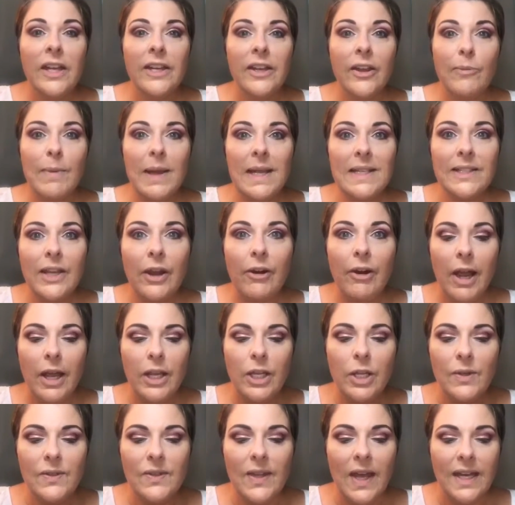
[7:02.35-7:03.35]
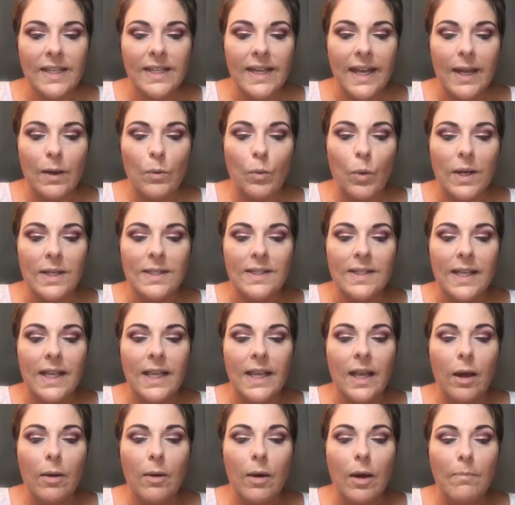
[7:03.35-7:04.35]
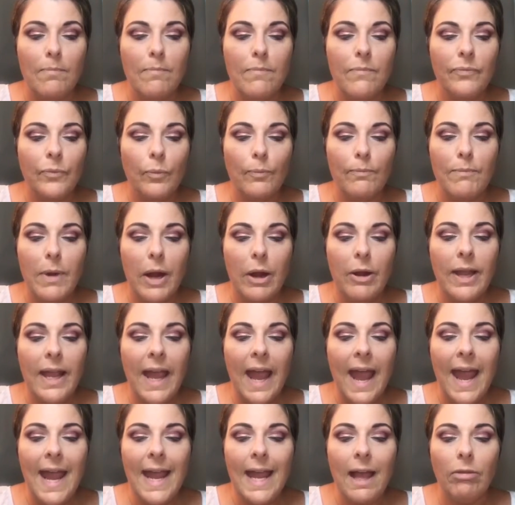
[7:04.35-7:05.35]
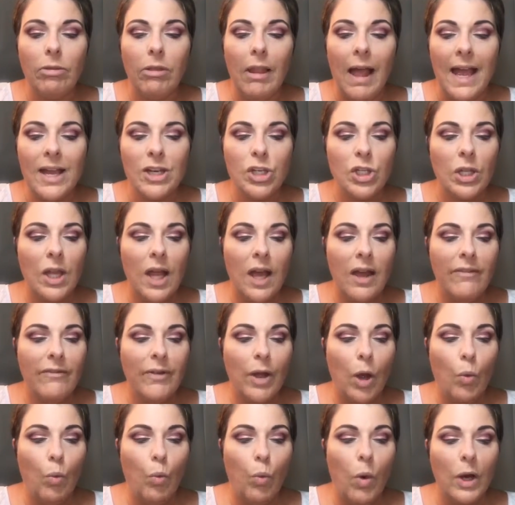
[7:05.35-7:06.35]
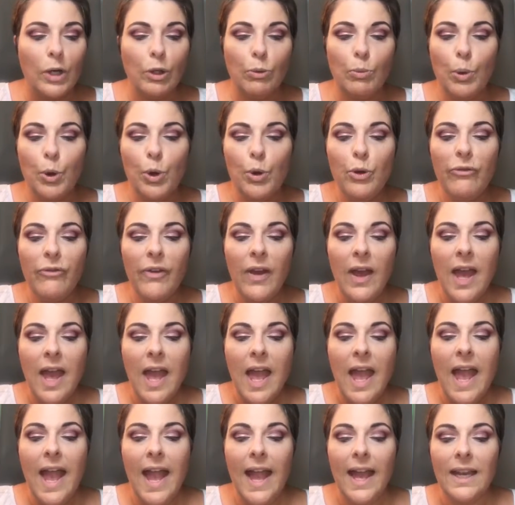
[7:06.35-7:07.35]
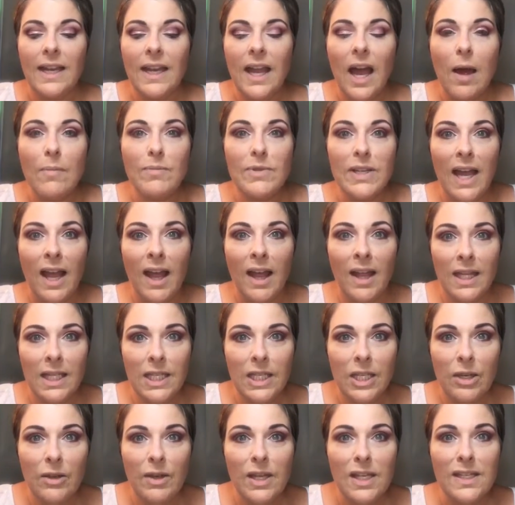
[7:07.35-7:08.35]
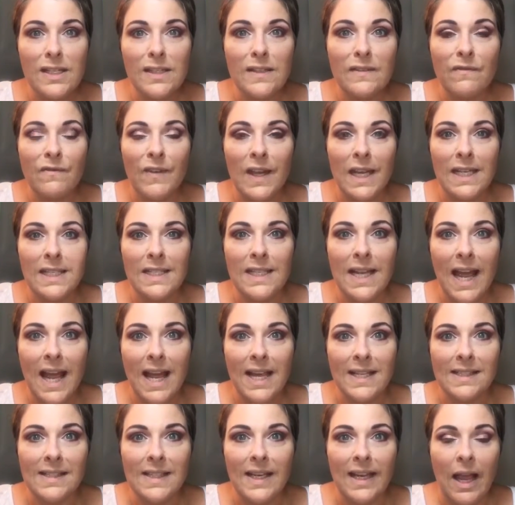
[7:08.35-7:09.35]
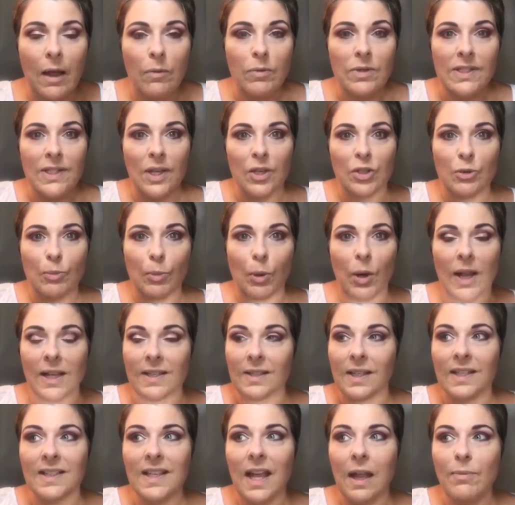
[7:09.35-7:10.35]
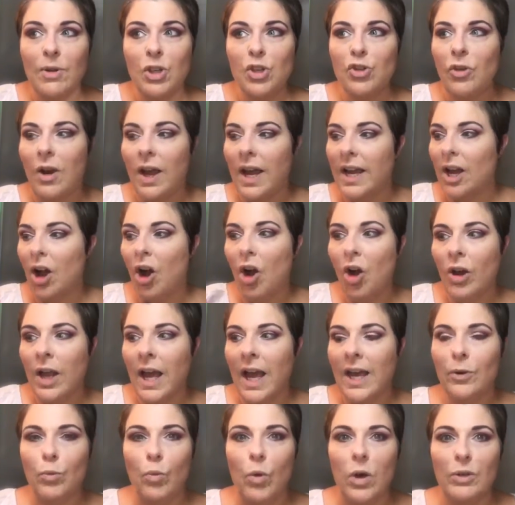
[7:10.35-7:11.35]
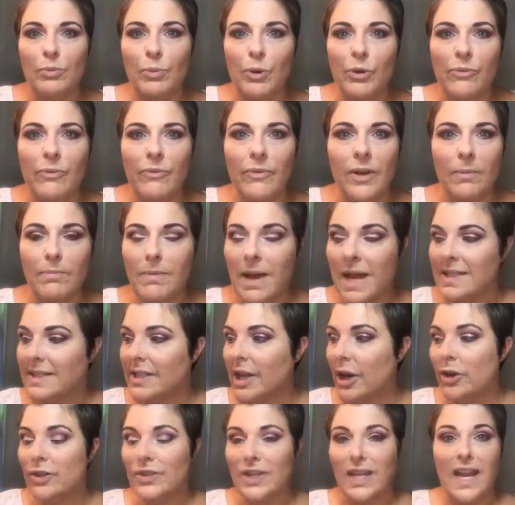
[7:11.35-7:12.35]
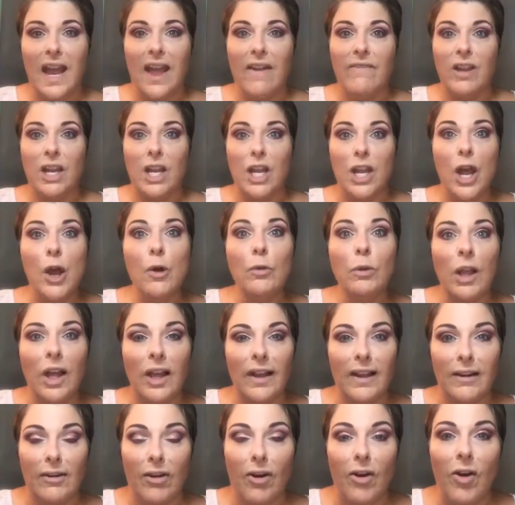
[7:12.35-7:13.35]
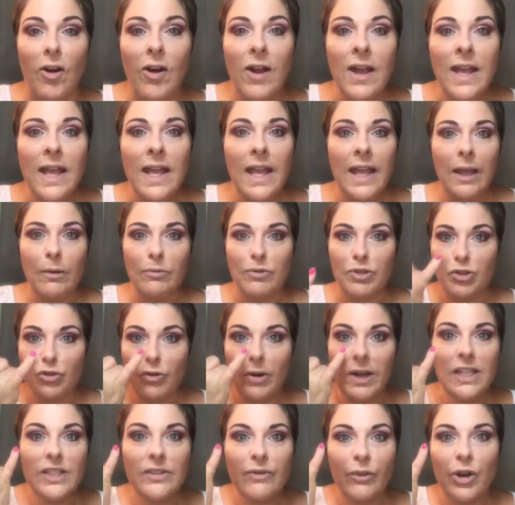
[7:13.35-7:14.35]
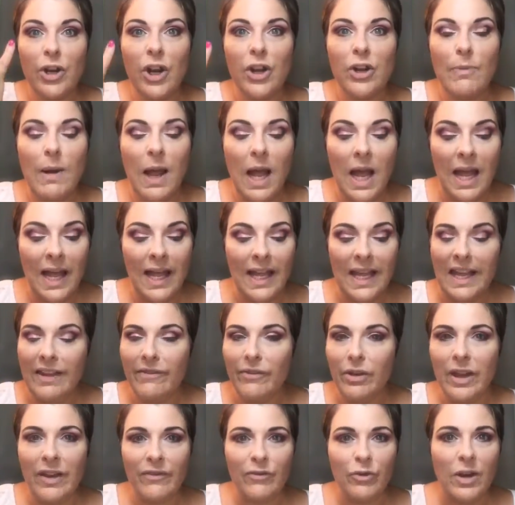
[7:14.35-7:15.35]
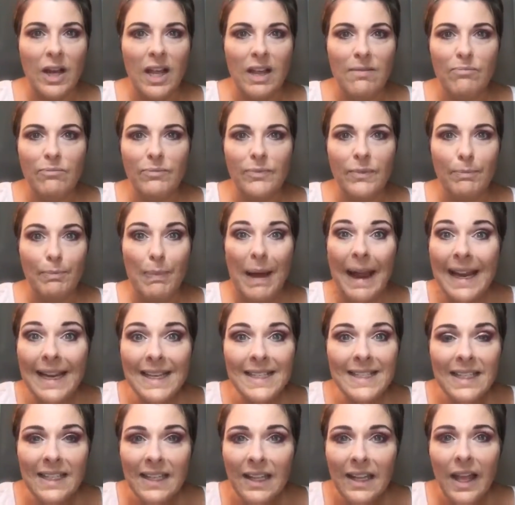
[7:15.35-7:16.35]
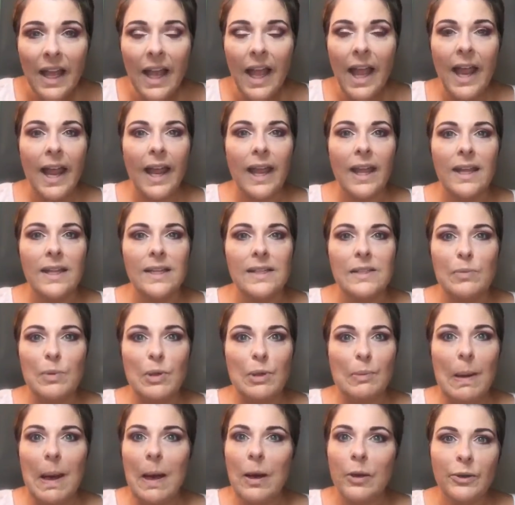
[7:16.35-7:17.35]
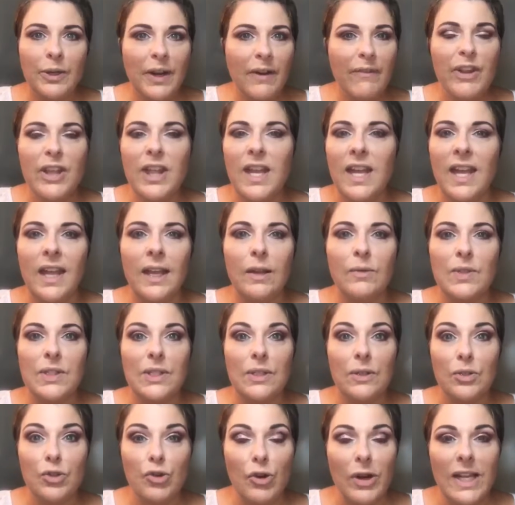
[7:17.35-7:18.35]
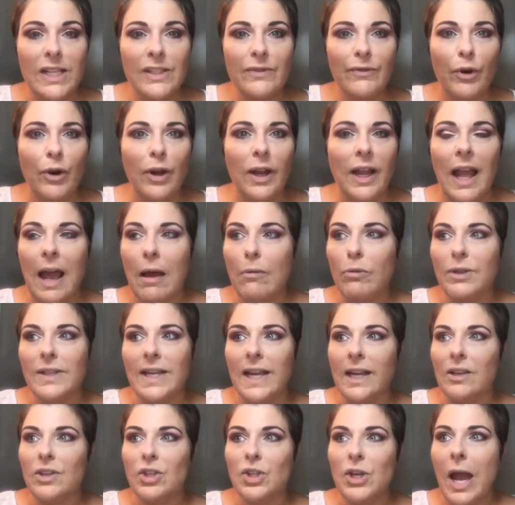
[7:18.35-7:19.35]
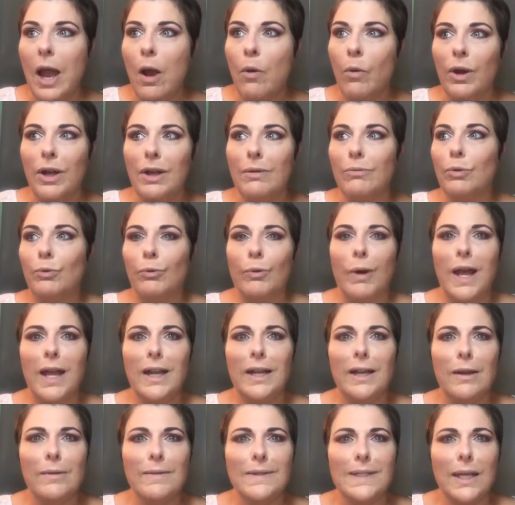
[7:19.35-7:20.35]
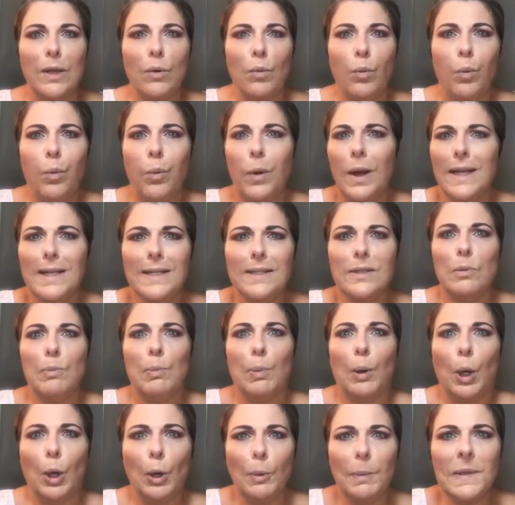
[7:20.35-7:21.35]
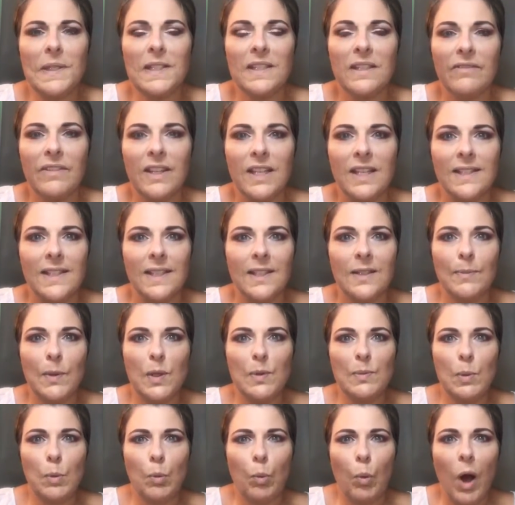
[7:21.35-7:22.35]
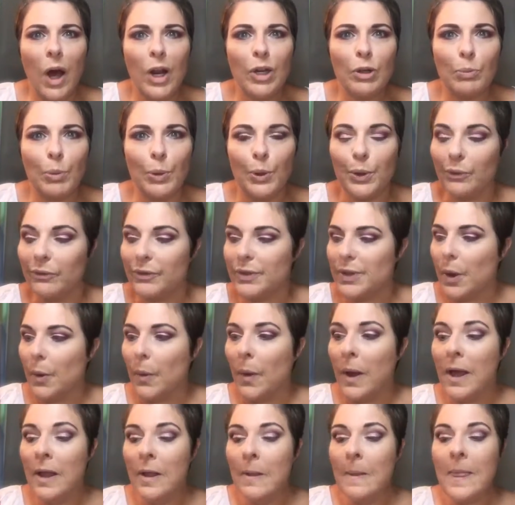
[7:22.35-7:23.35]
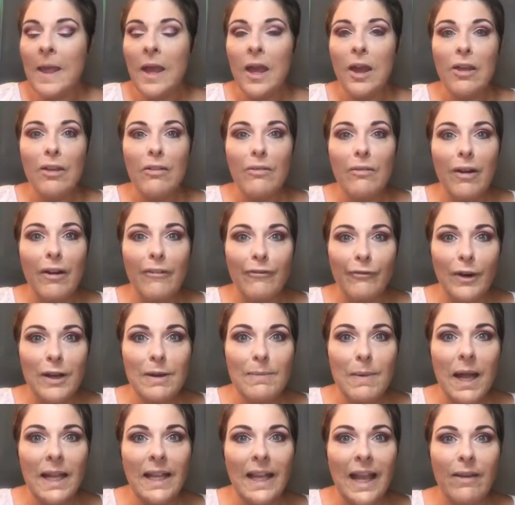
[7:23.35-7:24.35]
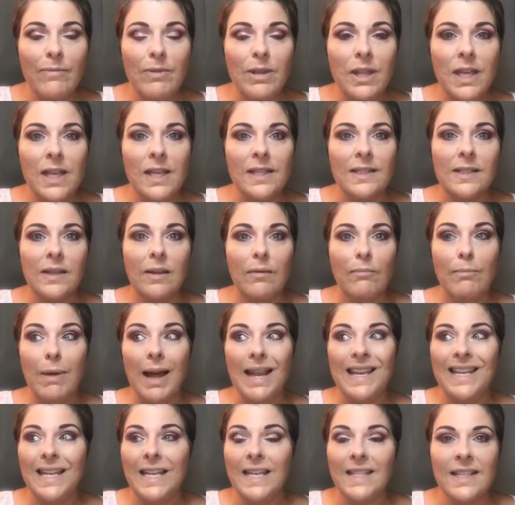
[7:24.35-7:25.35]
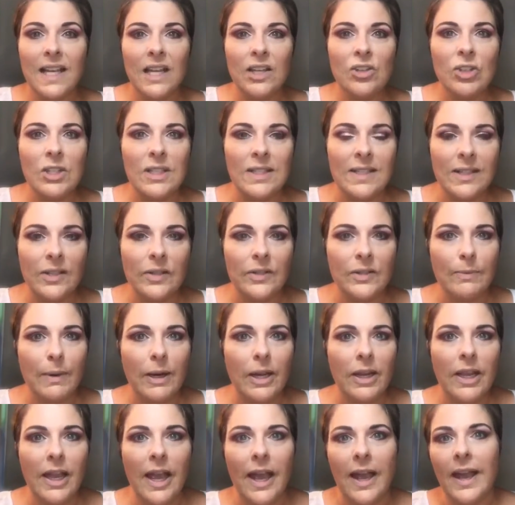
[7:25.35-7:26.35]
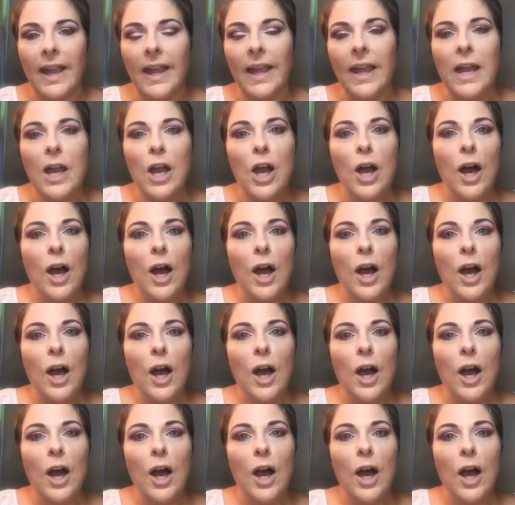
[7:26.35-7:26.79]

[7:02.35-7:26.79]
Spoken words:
Now the mascara I used that day was the Mary Kay Lash Love Waterproof, and I'm telling you, it is fantastic. I was so surprised because I've been trying all kind of waterproof mascaras and having no luck at all. It was transferring under my eye even after I baked and put the powder and everything. It was still transferring. I would take a shower and it would run, and I was like, what is the purpose of this? It's supposed to be waterproof. So a friend of mine gave me this. My niece actually sells Mary Kay.